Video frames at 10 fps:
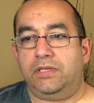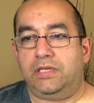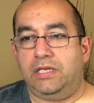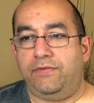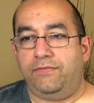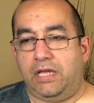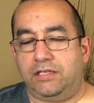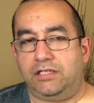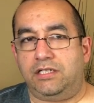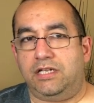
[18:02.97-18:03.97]
the
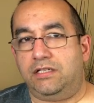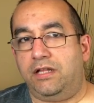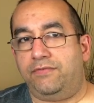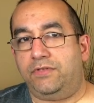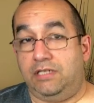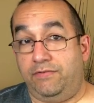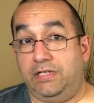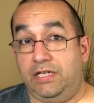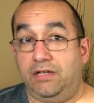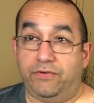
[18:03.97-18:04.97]
Exit Stage Left D V
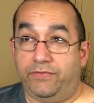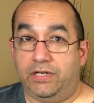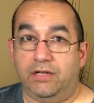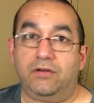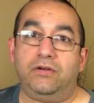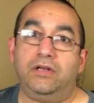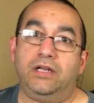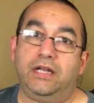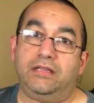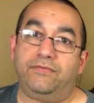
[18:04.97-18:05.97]
D or video
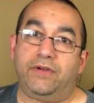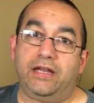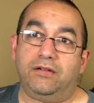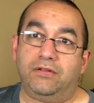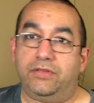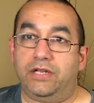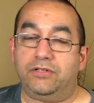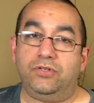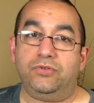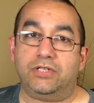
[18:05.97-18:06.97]
and the vinyl. They're
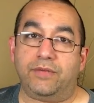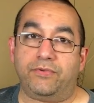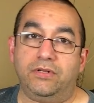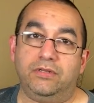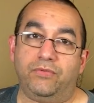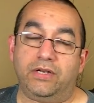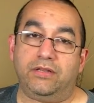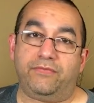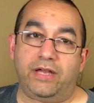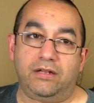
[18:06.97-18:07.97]
two separate. The one on
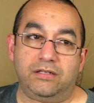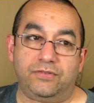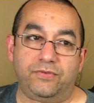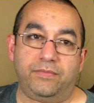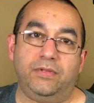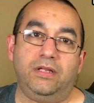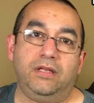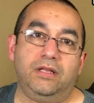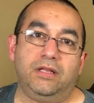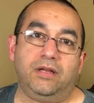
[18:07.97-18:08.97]
the vinyl is from
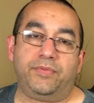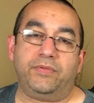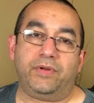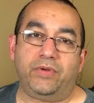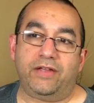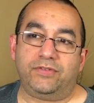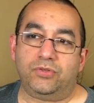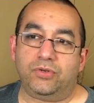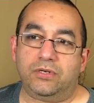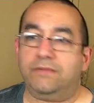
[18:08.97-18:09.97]
the Permanent Waves
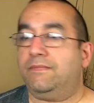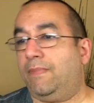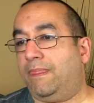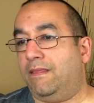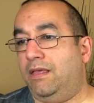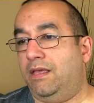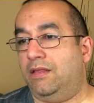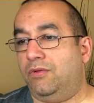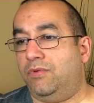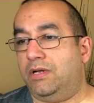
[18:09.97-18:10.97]
tour,
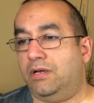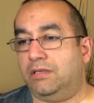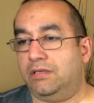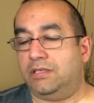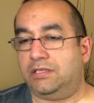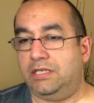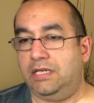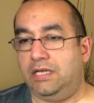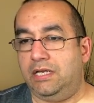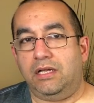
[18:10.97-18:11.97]
and the one on the C
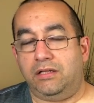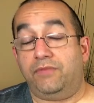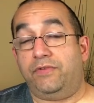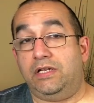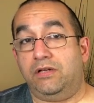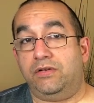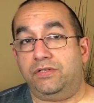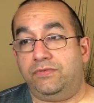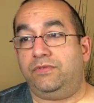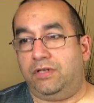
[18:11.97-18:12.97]
D, on the video,
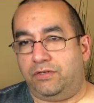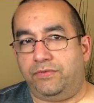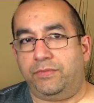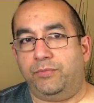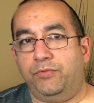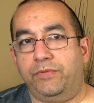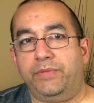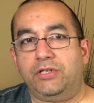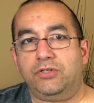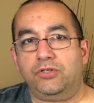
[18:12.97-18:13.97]
is, you know, it's from the Moving
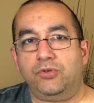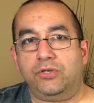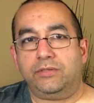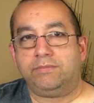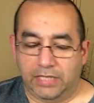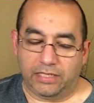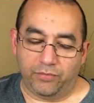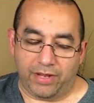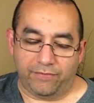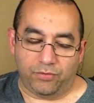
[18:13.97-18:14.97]
Pictures tour. And then
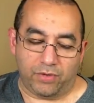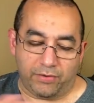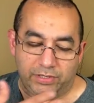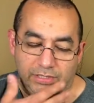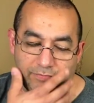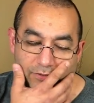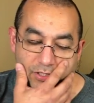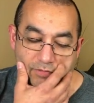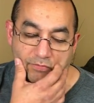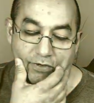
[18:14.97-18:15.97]
we have the Y Y Z
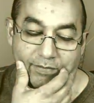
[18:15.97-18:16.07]
version from